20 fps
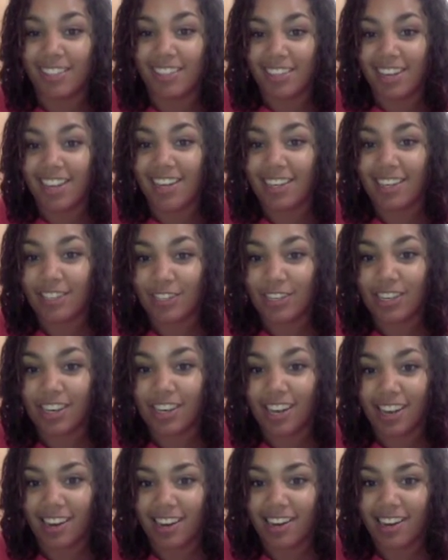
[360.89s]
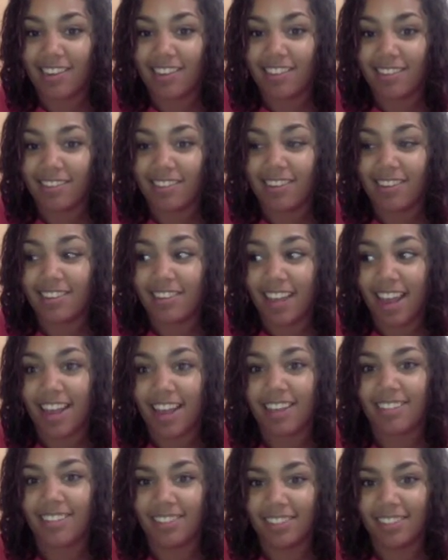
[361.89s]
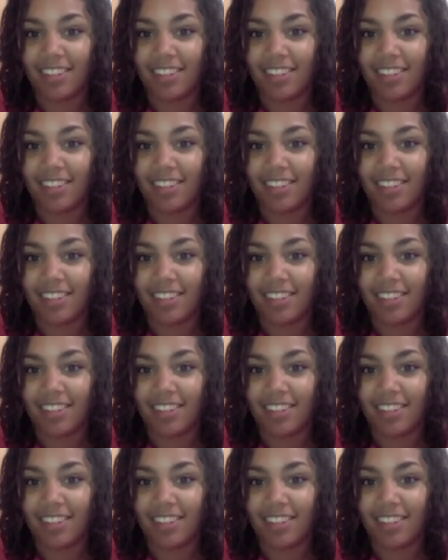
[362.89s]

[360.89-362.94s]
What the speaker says: an inch in a day since the